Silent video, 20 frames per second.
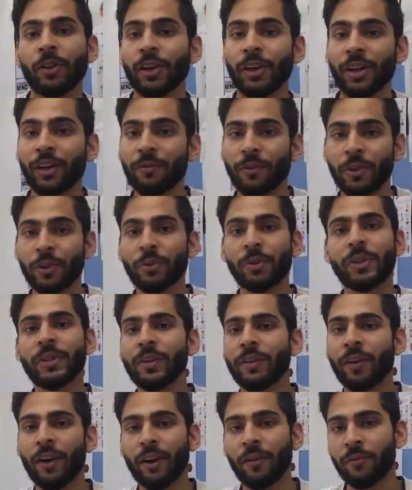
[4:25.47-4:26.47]

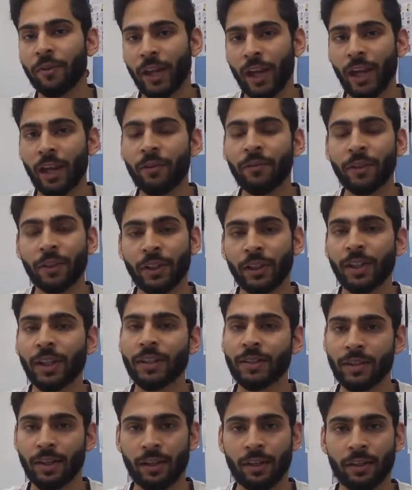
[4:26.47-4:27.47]
individuals we have in the
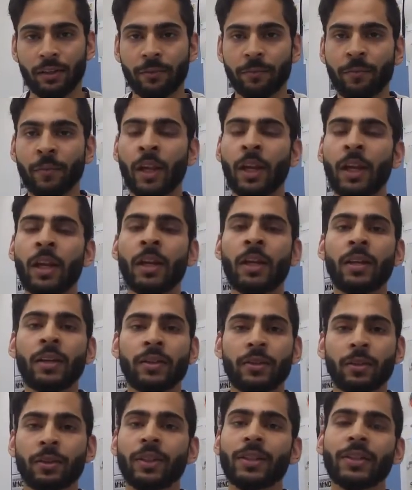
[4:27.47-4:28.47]
test data.
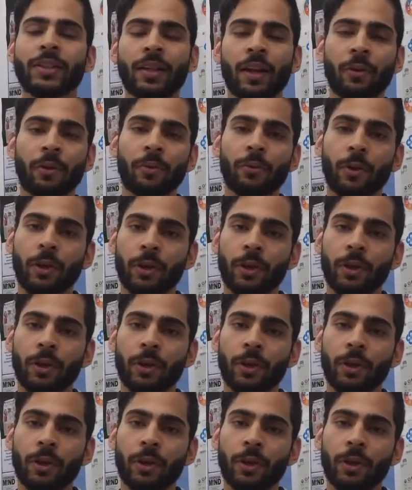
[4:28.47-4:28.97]
So this is how it